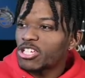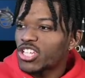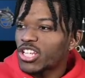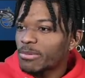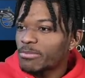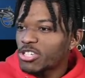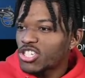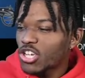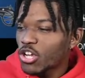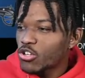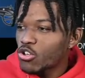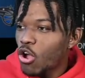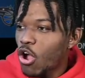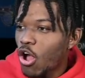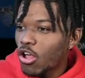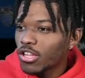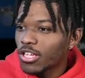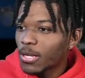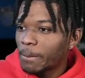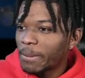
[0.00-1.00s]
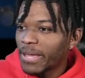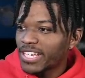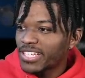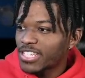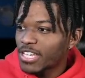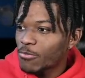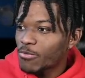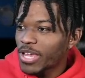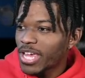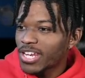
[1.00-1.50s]
let me show you all of the picks
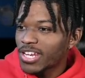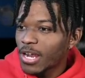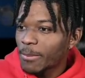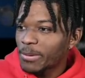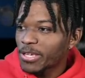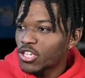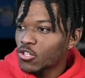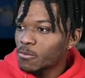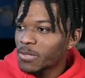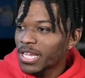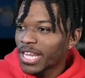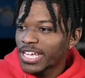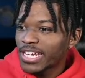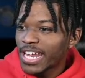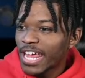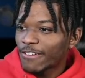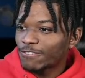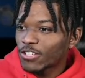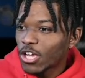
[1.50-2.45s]
that we ended up accumulating after